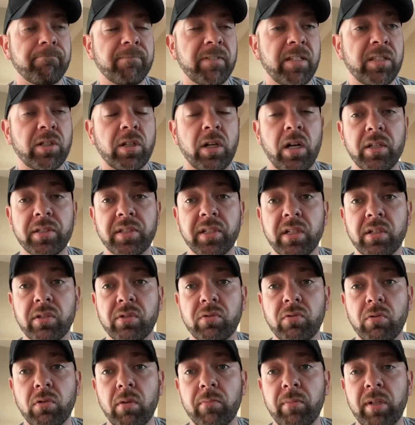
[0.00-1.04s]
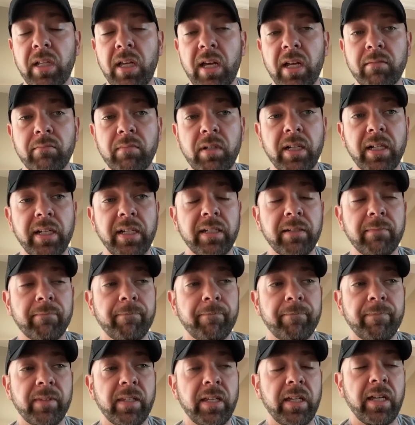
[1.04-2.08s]
it's costing Storm a lot of money
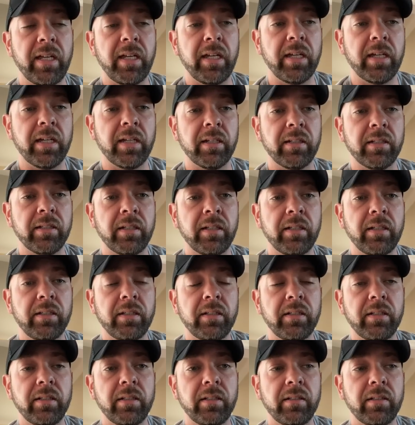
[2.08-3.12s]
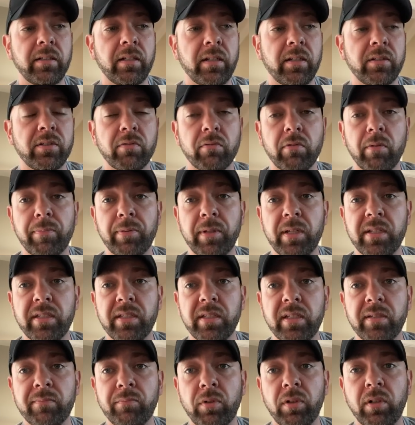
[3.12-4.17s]
and to replace
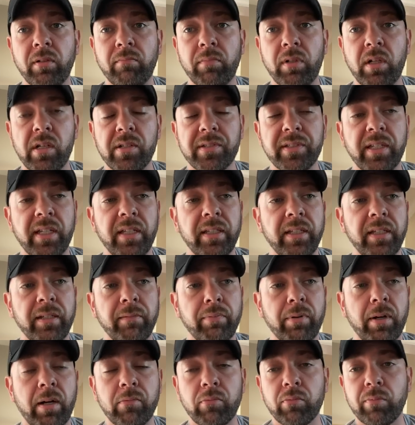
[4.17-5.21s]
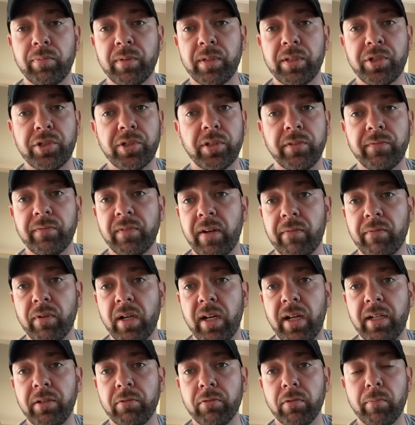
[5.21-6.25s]
these bowling balls that they probably should have never
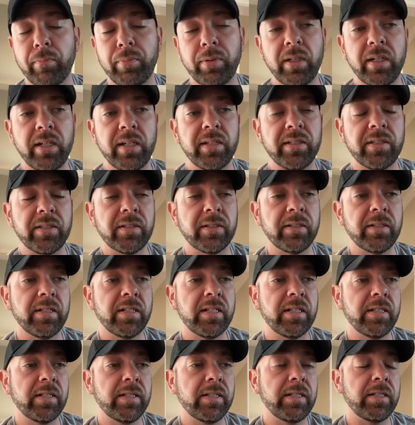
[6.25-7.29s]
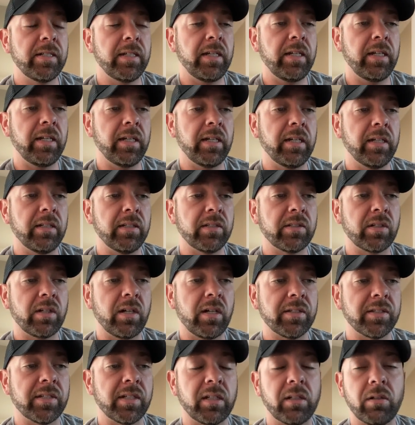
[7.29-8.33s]
had to replace. And it's
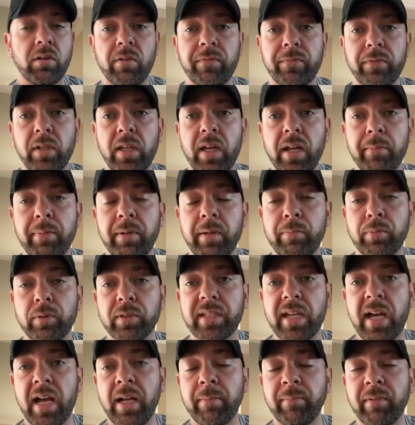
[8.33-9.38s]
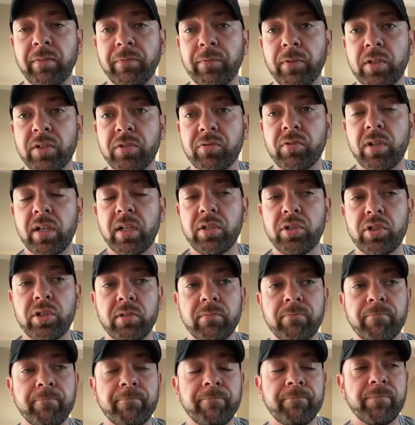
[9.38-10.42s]
costing an awful lot of people time and
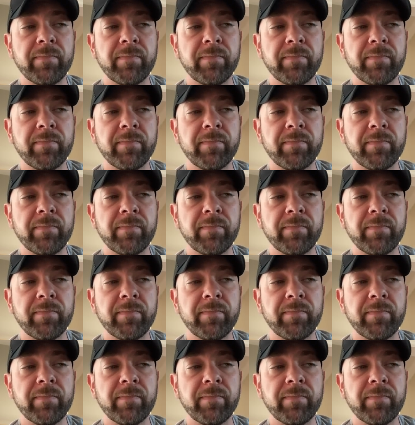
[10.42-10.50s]
frustration.